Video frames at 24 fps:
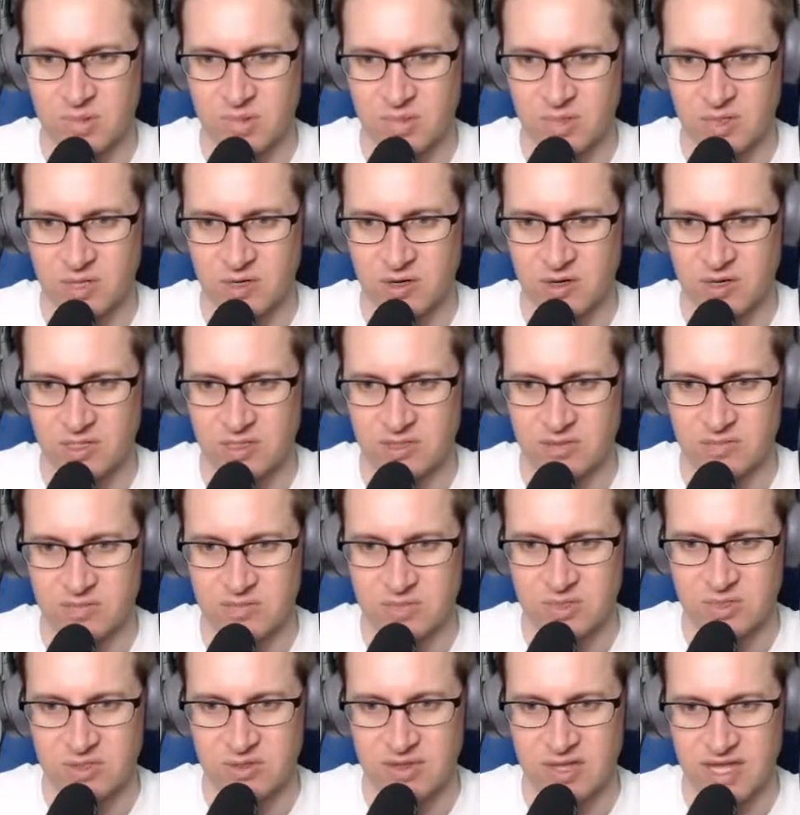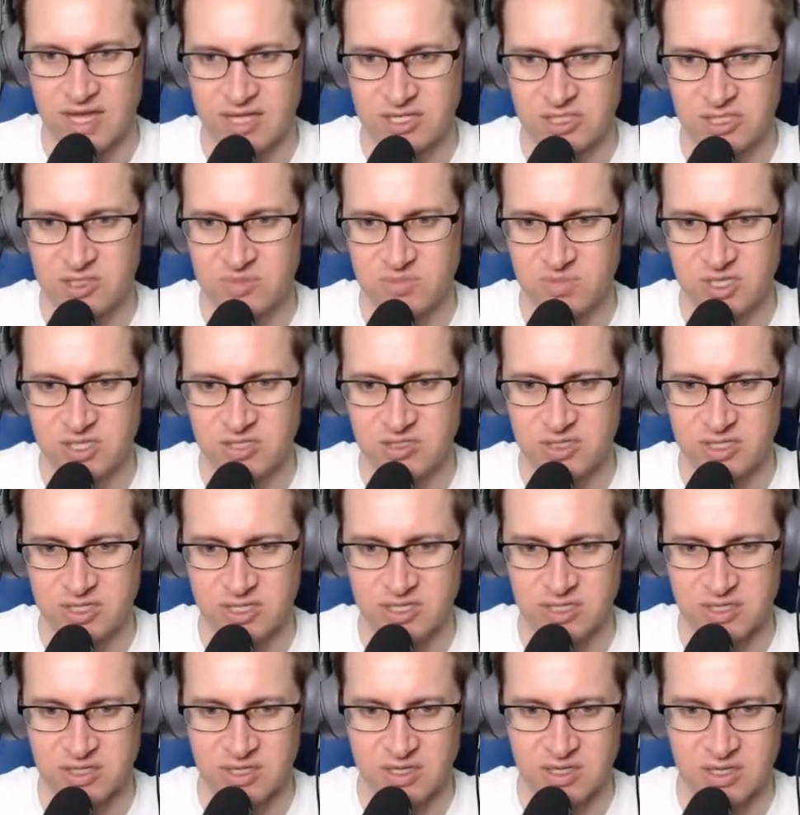All right, so that should be
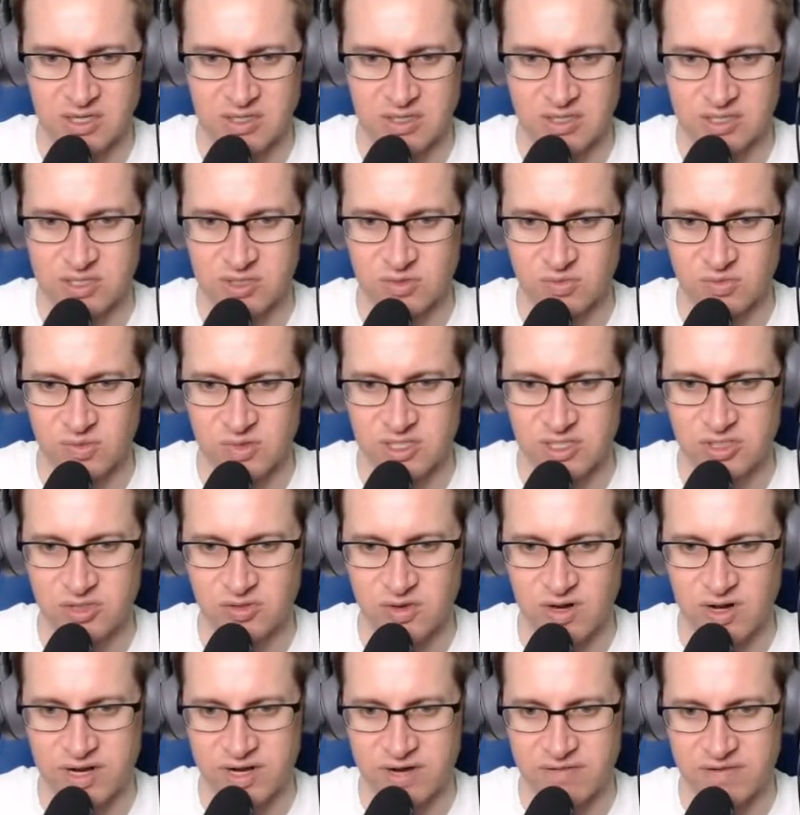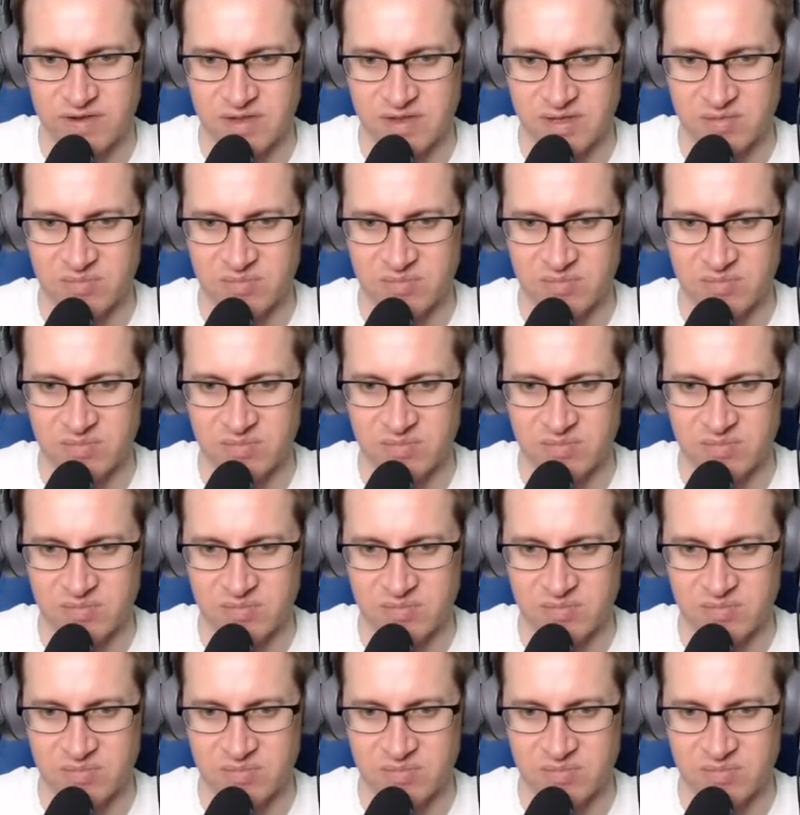good. Let's redraw everything